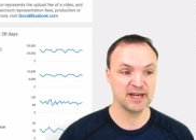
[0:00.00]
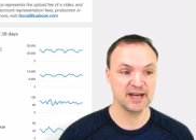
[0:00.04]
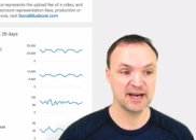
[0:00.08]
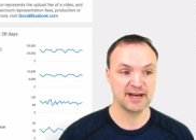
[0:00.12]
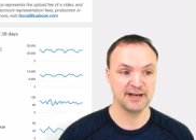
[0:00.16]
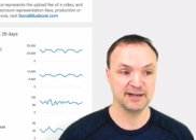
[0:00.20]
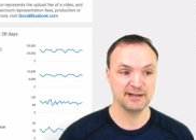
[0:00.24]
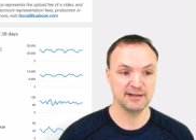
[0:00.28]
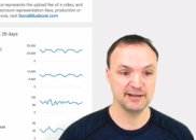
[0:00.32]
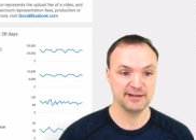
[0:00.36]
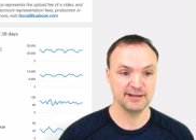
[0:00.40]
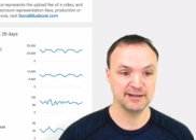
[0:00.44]

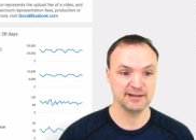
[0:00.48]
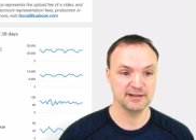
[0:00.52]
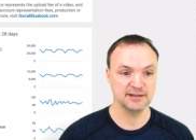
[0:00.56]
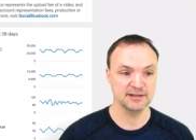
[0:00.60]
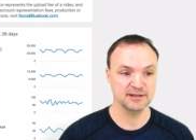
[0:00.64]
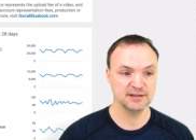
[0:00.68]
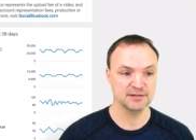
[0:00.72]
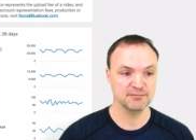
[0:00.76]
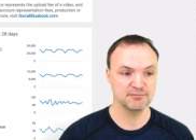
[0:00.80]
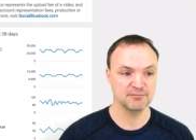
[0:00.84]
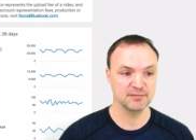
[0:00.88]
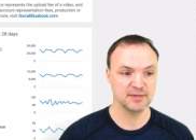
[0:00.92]

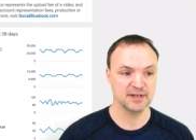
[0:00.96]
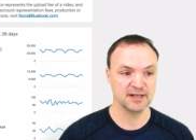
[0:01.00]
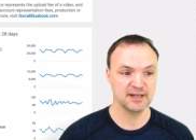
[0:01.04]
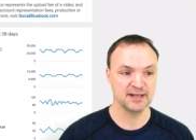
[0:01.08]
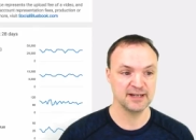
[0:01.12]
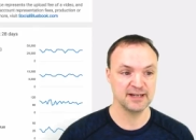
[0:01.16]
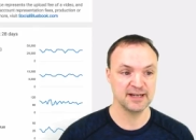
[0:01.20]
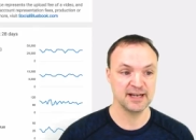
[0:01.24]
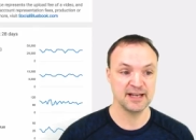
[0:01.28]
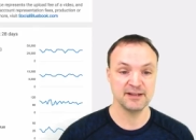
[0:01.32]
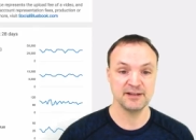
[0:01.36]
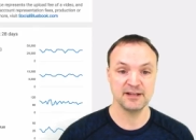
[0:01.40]
analytics,
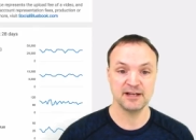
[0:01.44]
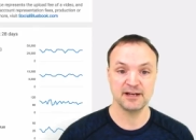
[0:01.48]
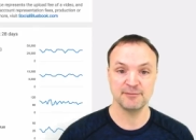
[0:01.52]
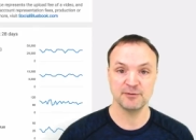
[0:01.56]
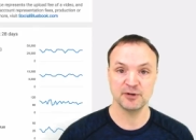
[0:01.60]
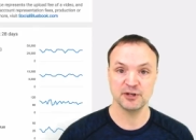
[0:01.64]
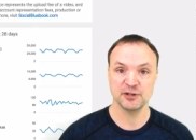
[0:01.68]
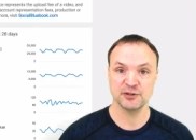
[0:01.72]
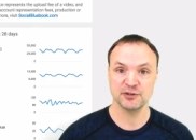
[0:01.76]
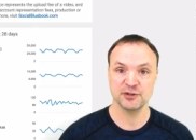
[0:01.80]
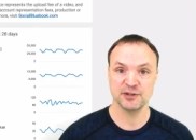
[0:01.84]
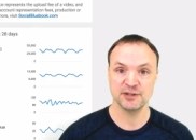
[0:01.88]
and then I'm
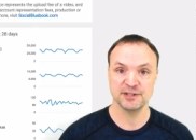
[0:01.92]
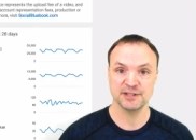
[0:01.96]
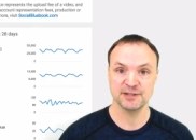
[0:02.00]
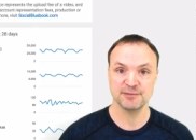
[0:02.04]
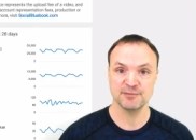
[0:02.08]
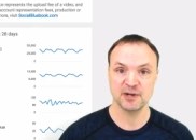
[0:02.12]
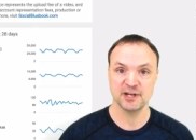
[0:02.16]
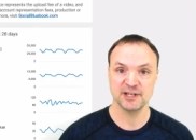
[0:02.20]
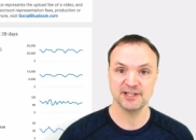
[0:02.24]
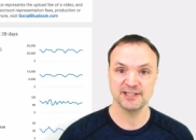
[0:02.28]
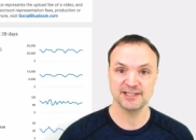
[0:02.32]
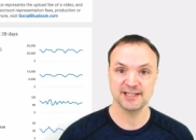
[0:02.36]
going to show you some
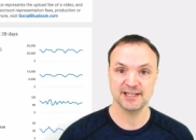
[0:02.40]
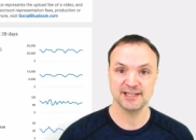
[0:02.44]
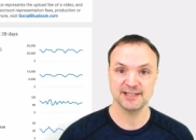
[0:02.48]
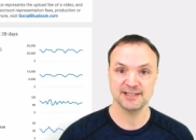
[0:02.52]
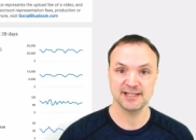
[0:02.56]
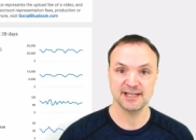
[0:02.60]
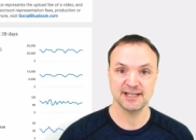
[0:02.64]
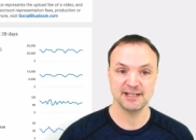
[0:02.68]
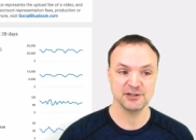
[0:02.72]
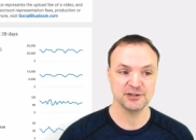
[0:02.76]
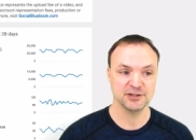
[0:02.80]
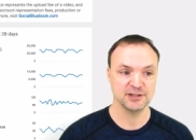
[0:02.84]

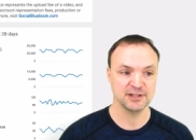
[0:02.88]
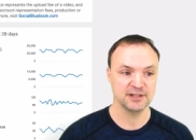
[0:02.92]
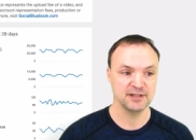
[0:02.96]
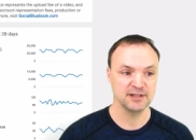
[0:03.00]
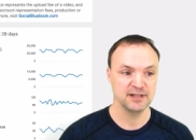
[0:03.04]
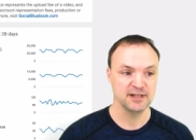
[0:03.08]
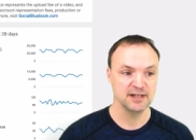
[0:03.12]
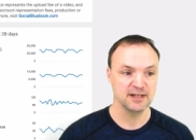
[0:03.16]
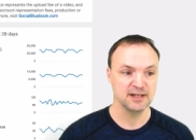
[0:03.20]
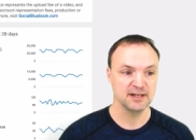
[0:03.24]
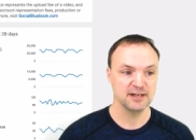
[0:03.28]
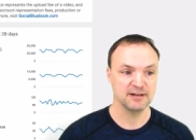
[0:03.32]
monetization
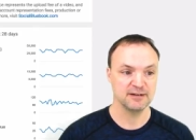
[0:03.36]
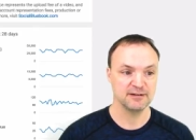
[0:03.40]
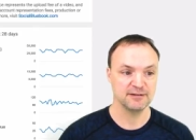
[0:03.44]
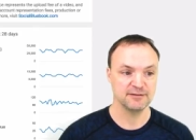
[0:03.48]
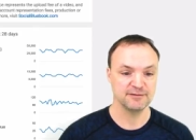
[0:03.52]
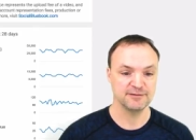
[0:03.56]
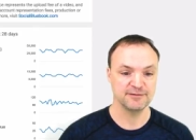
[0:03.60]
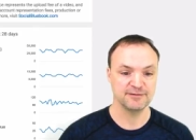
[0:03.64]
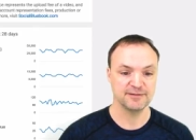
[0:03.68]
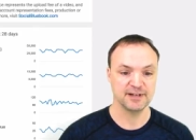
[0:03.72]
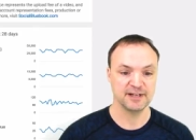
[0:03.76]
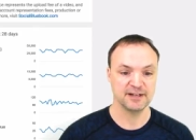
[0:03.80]

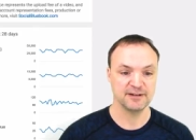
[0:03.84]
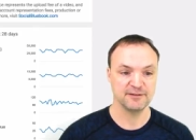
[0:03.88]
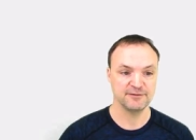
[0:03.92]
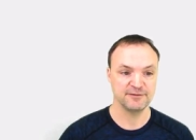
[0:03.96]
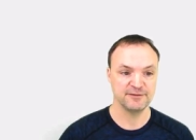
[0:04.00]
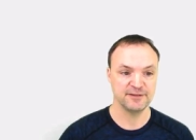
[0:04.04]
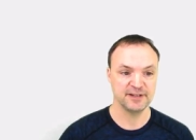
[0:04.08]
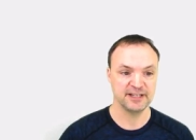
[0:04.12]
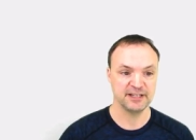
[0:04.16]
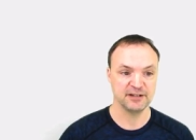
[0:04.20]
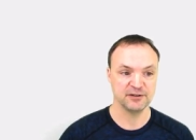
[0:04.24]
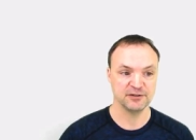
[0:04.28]
of
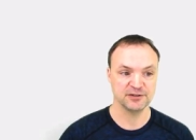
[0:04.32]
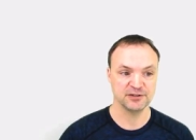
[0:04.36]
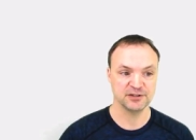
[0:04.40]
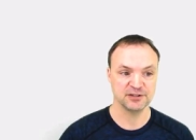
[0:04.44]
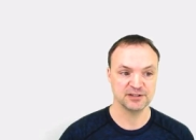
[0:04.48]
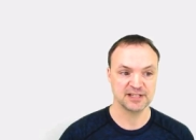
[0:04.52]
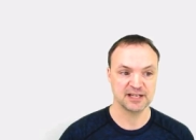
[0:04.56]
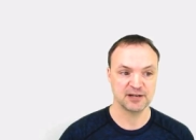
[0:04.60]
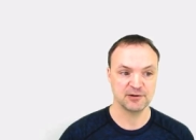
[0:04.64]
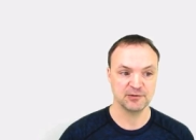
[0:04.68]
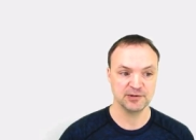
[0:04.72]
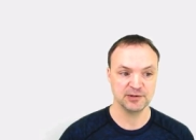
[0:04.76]
videos,
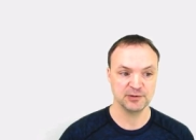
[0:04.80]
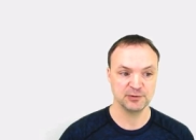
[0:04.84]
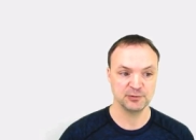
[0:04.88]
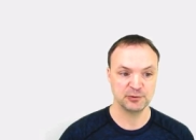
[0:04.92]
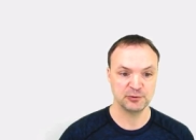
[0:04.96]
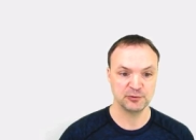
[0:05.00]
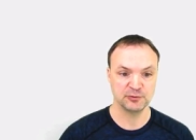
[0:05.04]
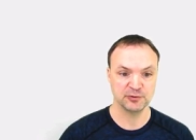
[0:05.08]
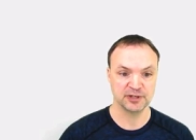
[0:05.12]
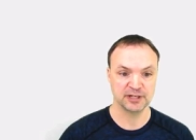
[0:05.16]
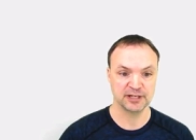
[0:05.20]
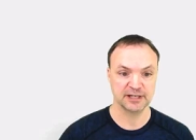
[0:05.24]
just how it would
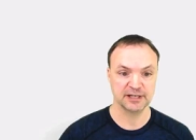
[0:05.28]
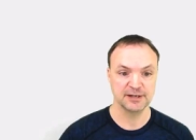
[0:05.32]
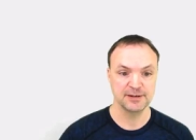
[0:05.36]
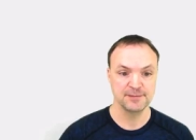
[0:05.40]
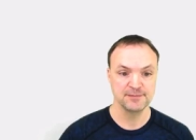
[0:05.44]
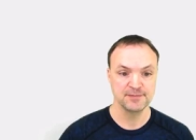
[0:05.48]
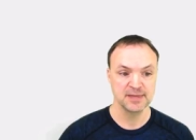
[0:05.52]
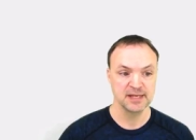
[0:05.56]
work.